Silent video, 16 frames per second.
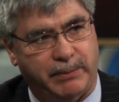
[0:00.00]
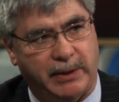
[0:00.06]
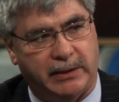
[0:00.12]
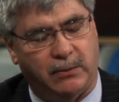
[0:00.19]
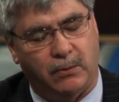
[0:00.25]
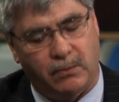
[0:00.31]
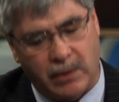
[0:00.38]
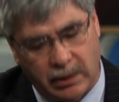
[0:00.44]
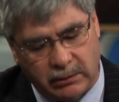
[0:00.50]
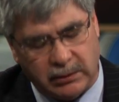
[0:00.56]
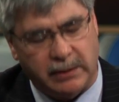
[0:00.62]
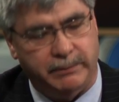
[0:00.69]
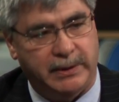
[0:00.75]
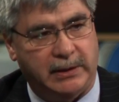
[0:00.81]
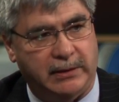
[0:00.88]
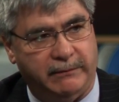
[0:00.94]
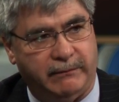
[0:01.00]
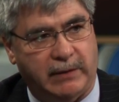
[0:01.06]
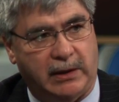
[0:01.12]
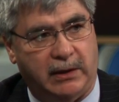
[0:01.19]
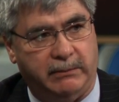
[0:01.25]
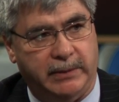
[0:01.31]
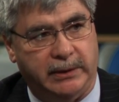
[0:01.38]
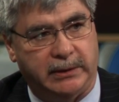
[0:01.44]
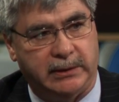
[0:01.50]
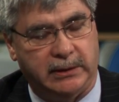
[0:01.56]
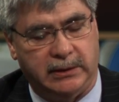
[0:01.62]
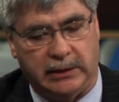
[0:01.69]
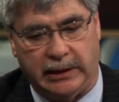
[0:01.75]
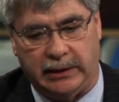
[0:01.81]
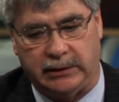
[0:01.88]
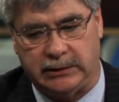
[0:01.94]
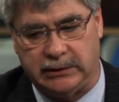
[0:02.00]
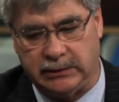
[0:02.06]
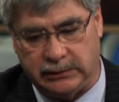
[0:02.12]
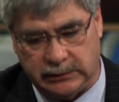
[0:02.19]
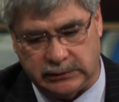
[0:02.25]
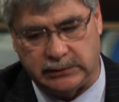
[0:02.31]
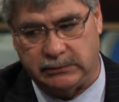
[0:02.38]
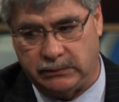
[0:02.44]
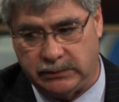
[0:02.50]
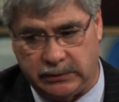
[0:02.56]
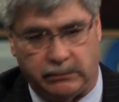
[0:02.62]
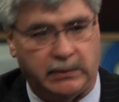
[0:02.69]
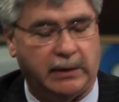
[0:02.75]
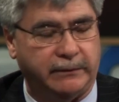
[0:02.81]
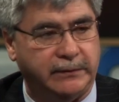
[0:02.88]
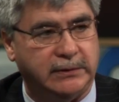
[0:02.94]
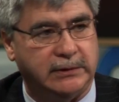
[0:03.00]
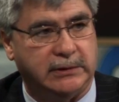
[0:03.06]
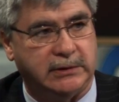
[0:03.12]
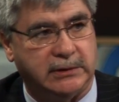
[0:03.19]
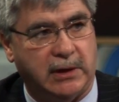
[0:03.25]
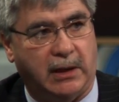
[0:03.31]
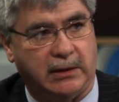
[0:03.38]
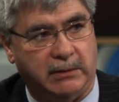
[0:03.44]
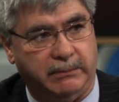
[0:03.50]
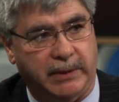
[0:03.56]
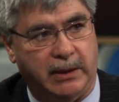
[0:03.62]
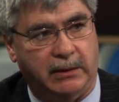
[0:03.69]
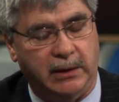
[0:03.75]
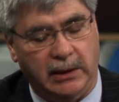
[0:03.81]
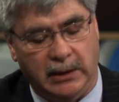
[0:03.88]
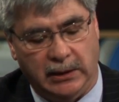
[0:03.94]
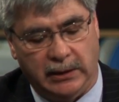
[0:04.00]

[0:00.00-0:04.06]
but a welcoming environment, and that's what Ralph has just talked about.